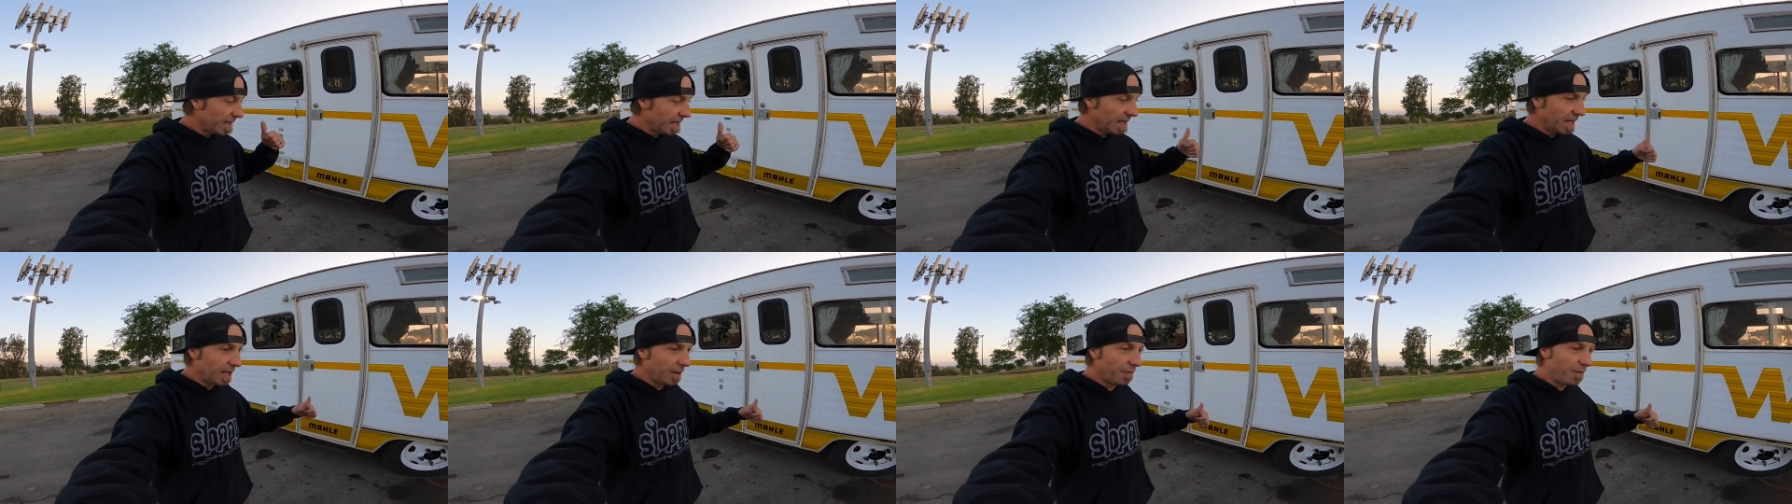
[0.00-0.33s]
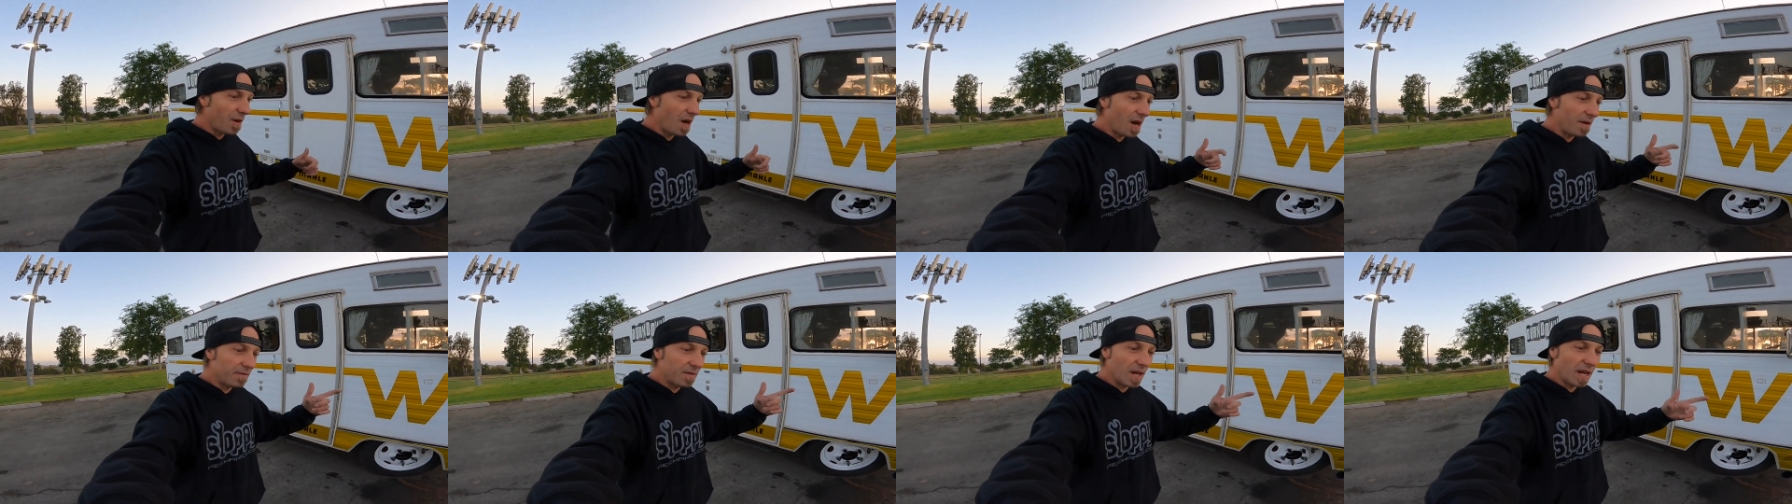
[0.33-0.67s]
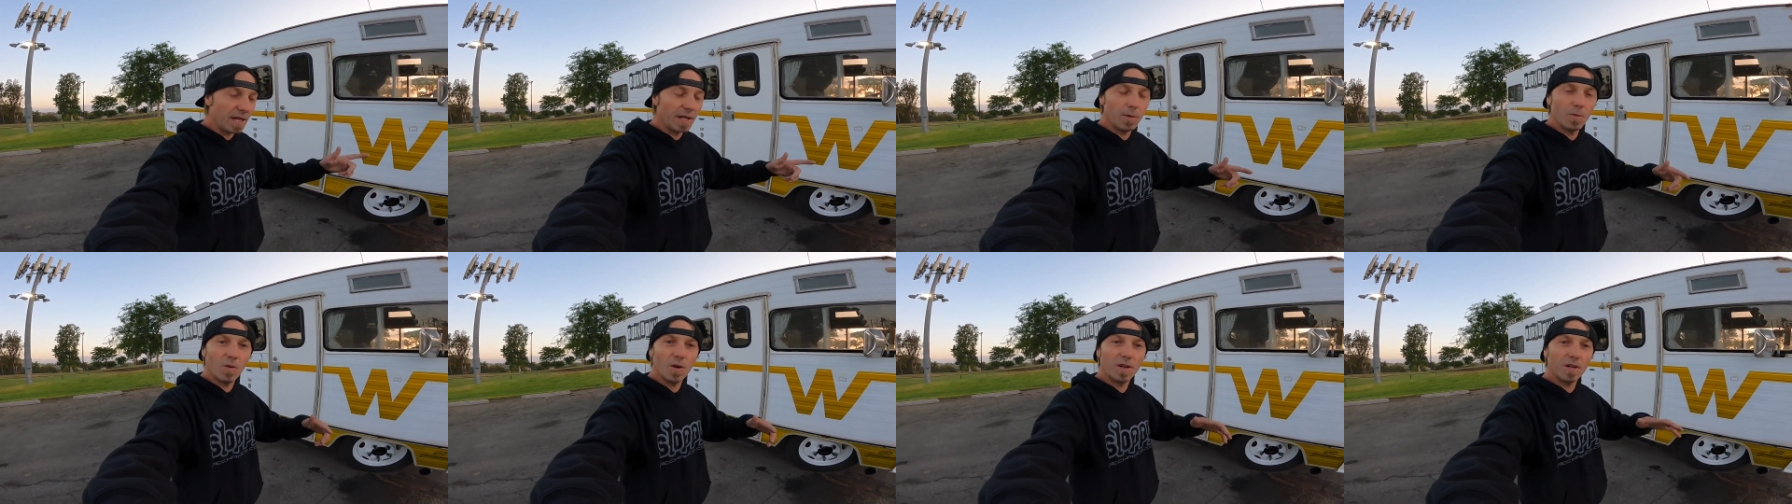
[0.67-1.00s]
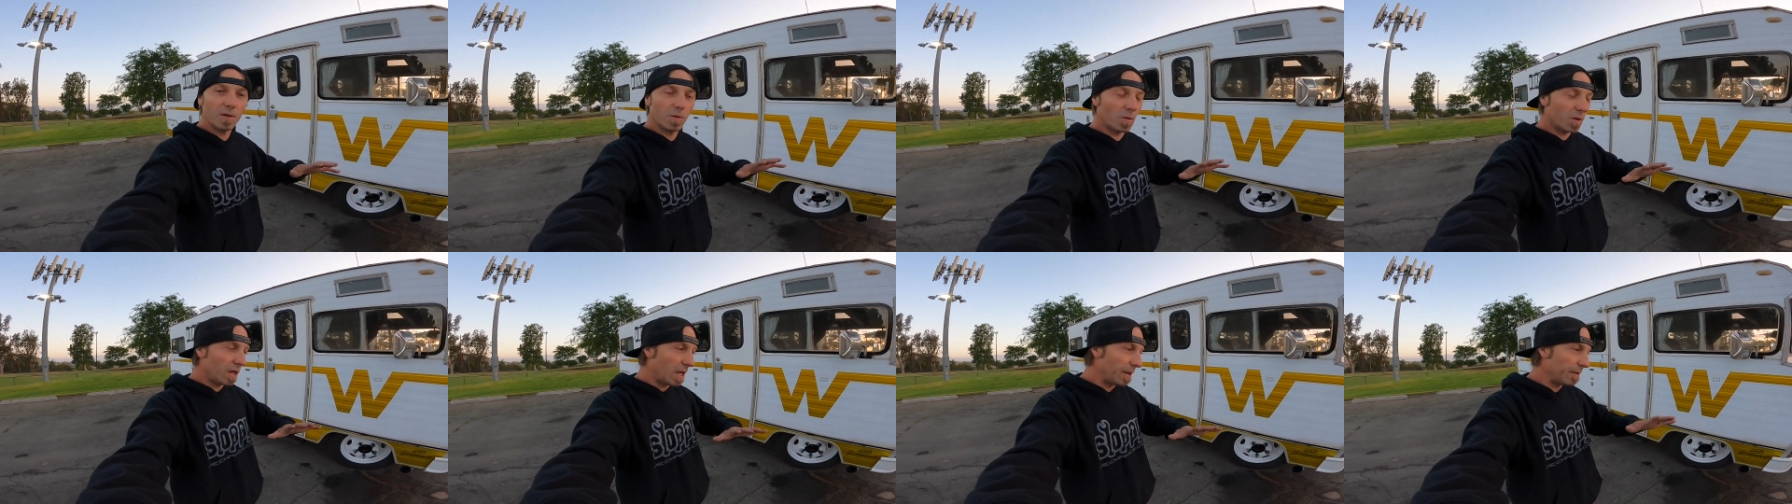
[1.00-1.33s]
E eighty-five, ninety-one,
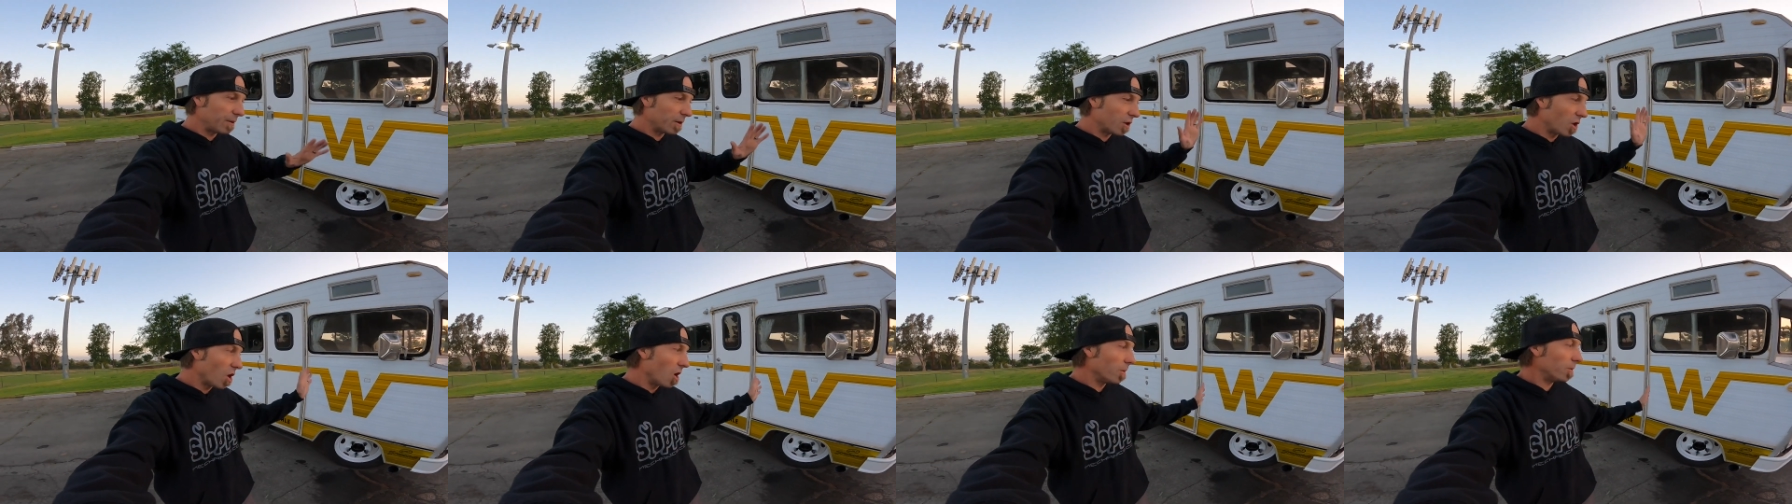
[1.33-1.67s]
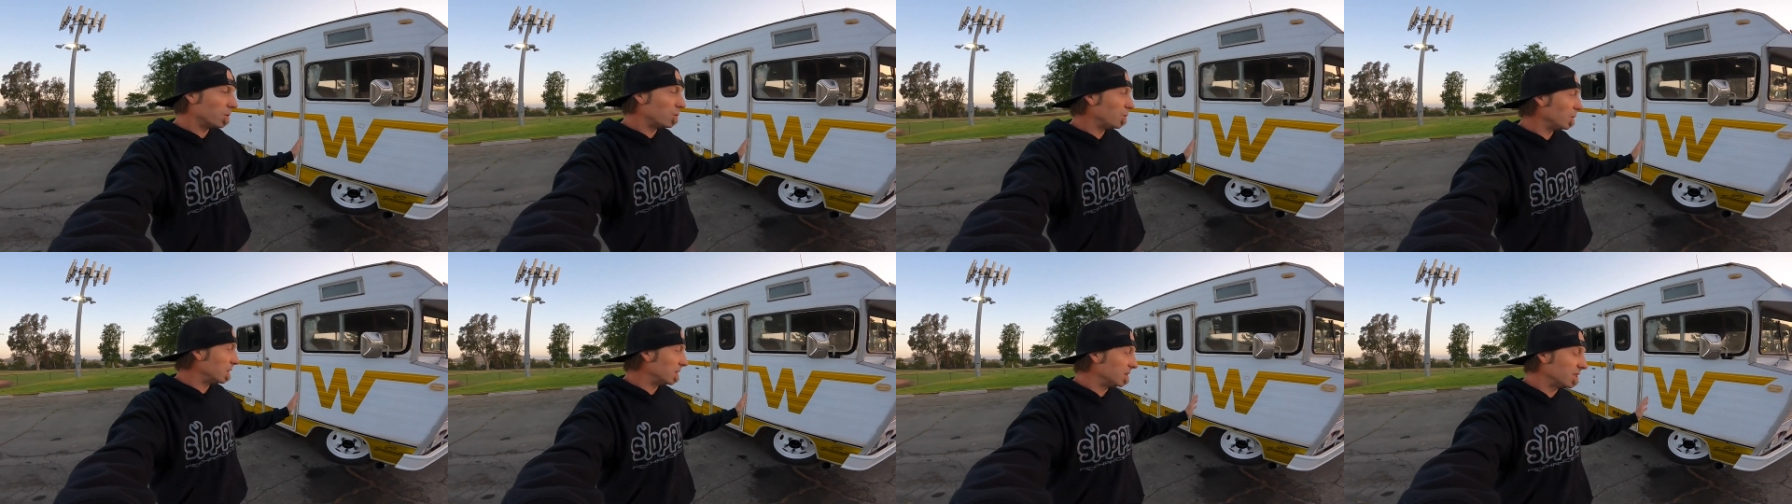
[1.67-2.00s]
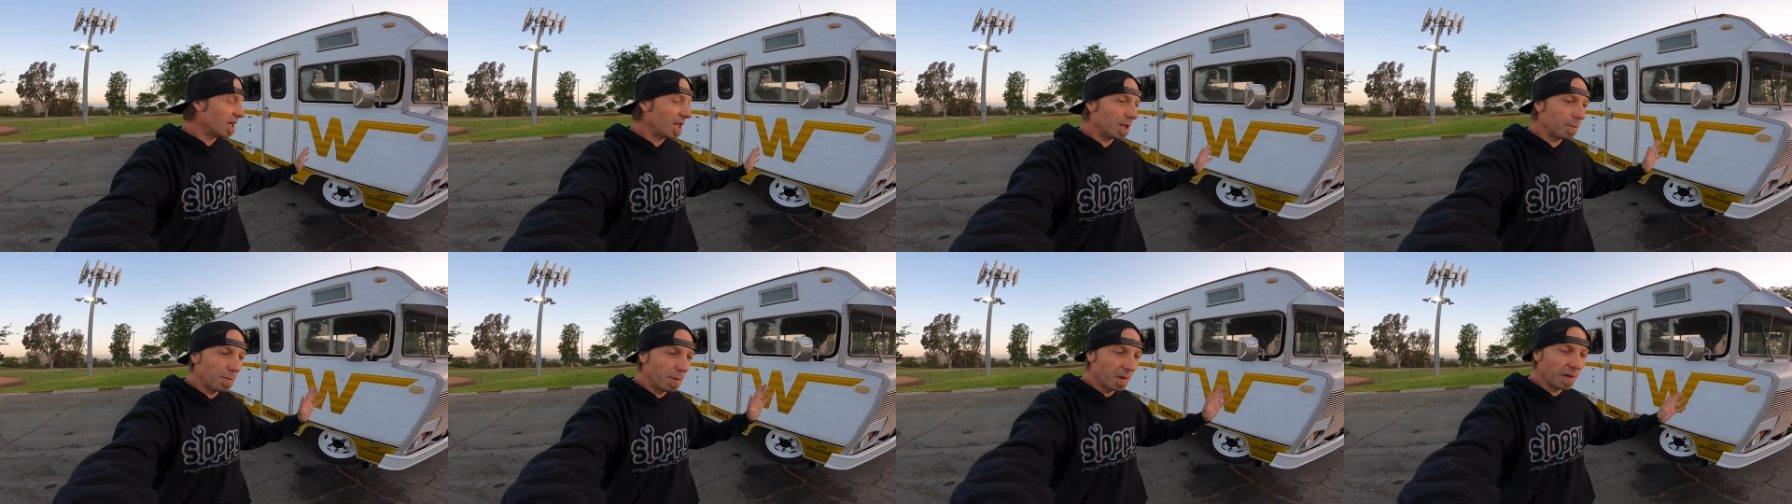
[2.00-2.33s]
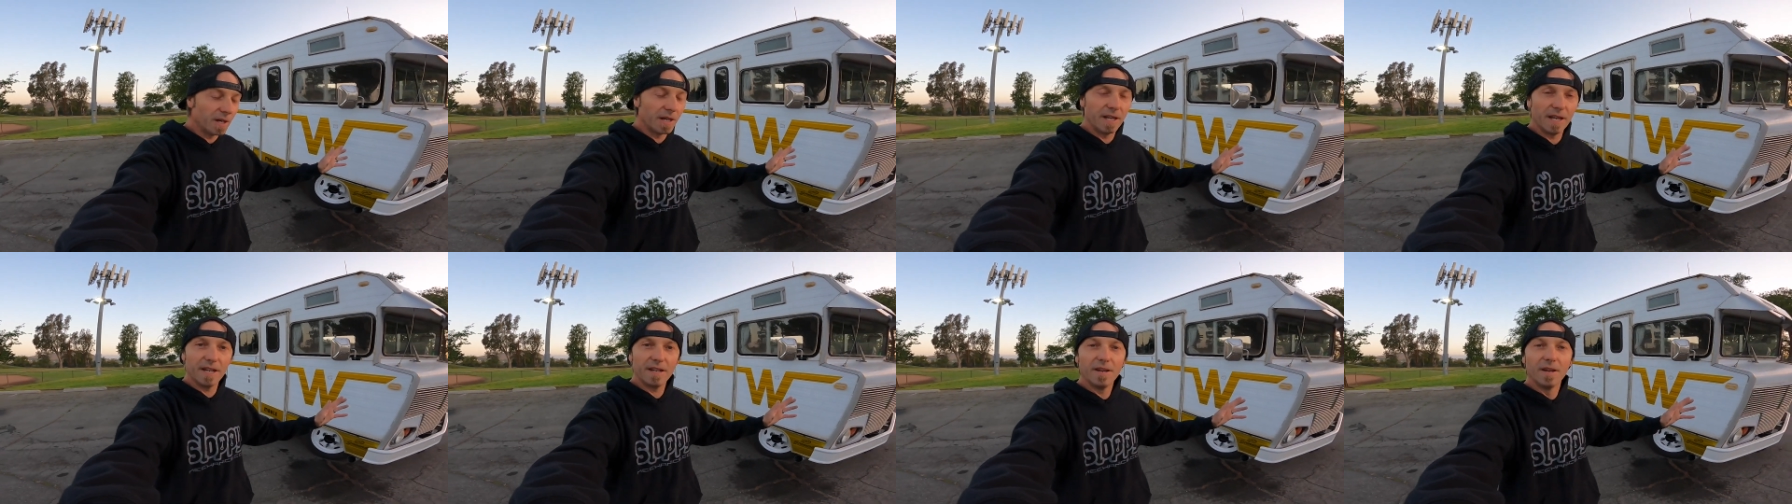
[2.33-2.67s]
or whatever garbage we decide to
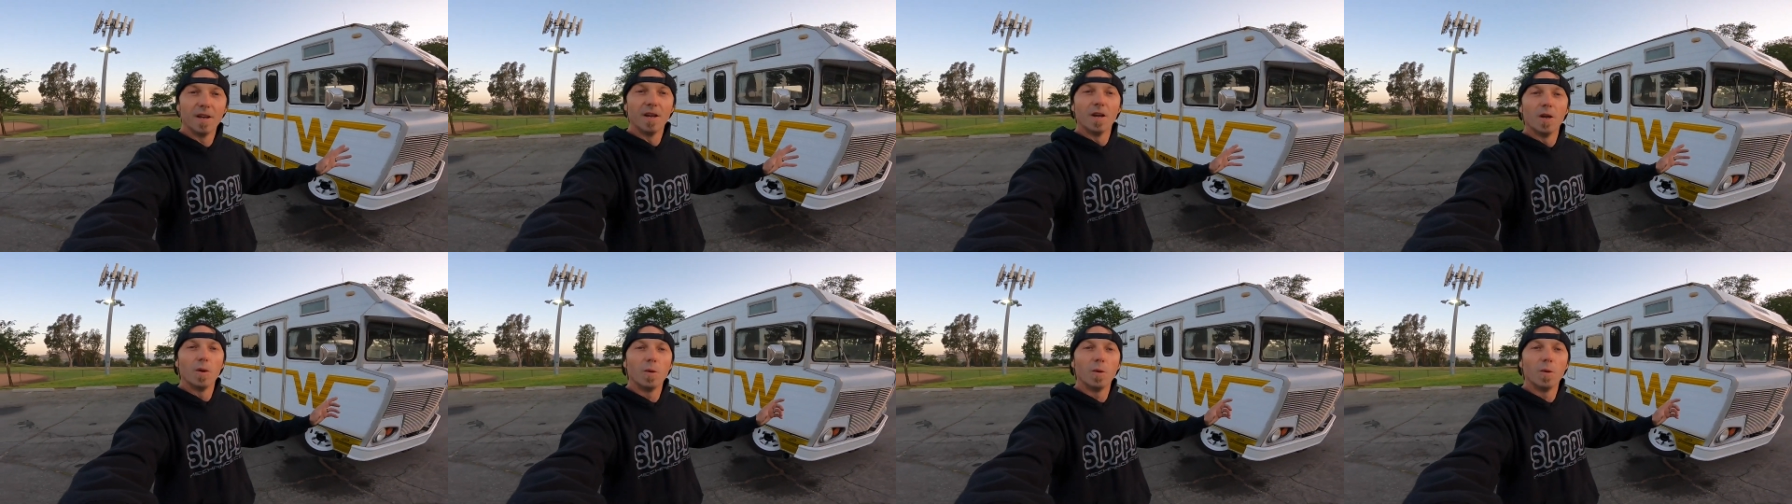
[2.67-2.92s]
put in it.